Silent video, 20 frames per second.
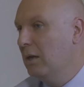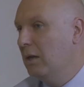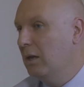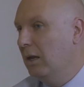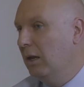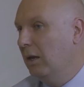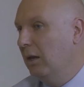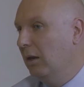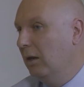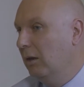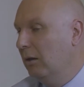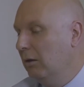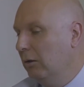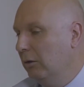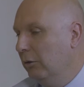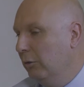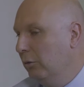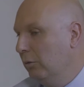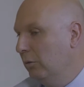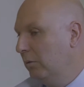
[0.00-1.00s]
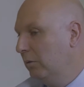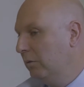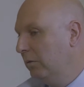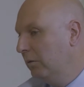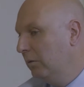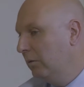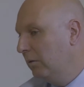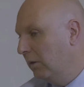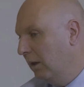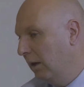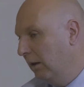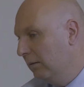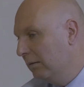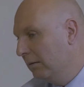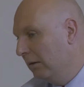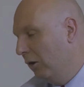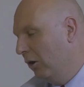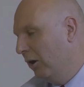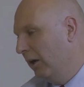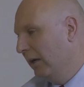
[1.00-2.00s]
It includes things
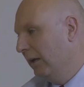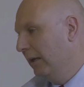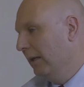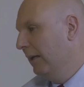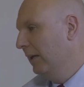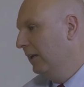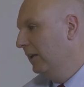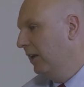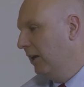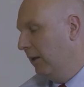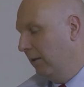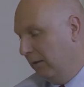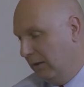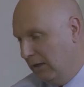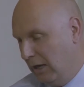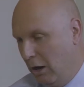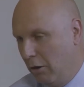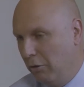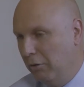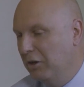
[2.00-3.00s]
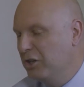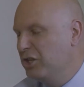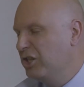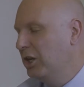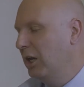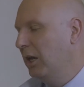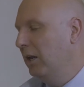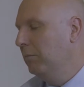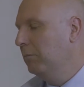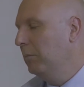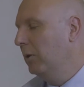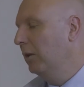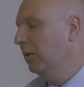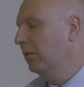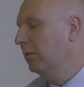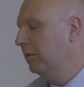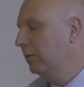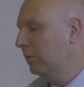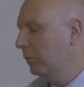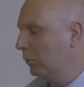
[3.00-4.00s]
like the current
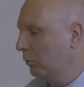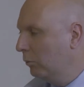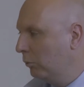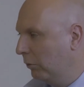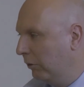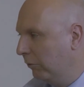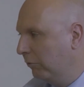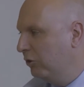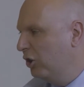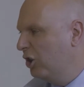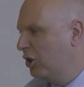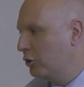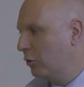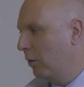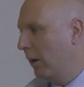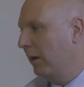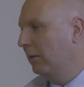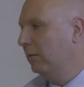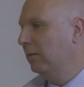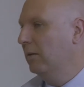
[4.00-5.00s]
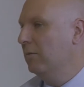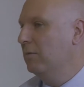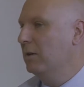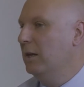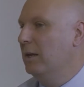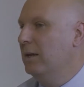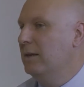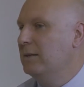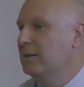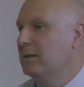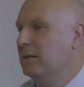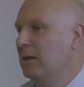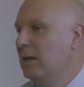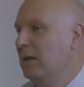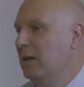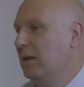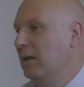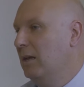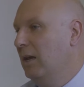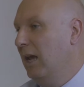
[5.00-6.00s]
achievements, the future activities,
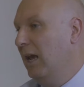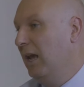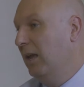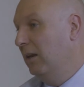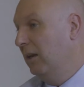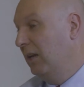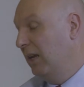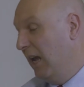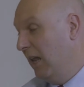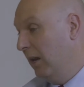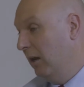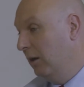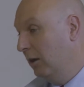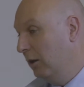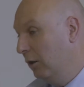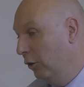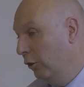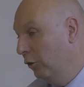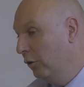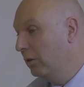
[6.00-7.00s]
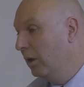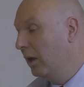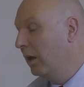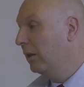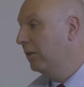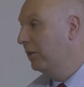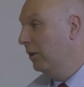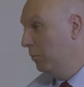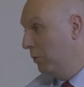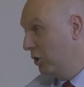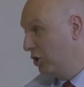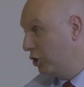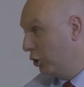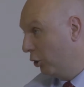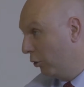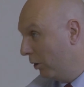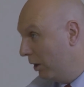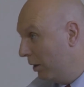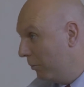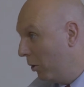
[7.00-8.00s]
and it can include the
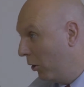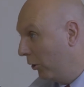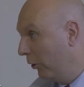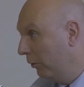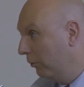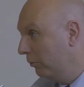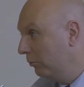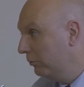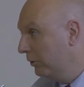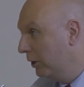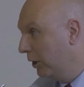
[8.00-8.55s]
maturity model,